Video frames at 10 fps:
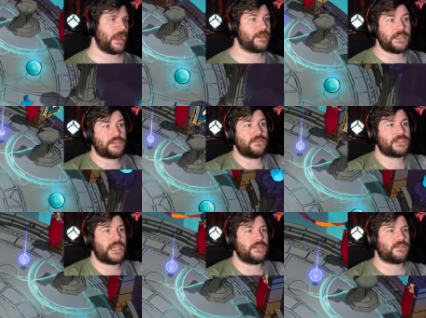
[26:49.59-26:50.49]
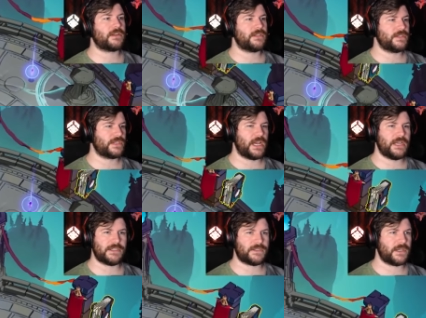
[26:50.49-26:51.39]
I guess you just can't talk to these
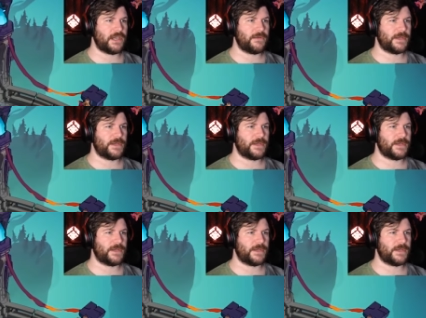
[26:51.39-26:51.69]
guys uh,